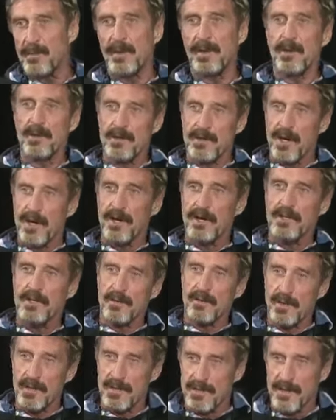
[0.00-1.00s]
I mean, they're
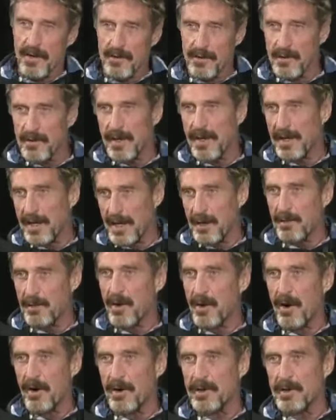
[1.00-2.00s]
jealous of each other and they keep
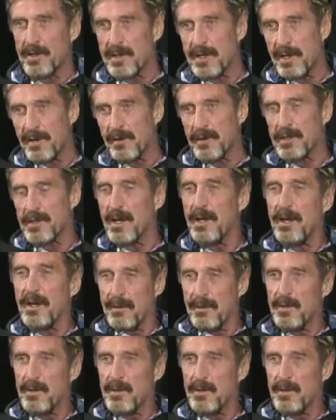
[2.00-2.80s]
guarded secrets,